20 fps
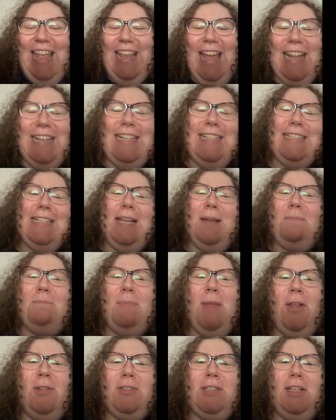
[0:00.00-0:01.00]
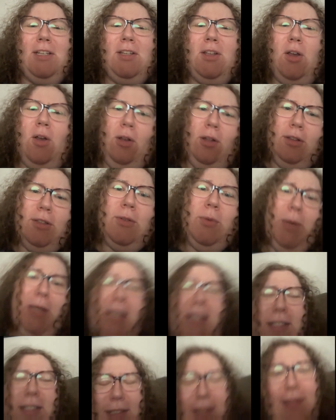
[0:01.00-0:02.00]
it kind of tastes like a melted cold
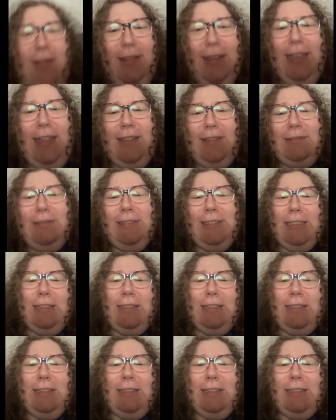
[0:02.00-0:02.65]
Twix, you know?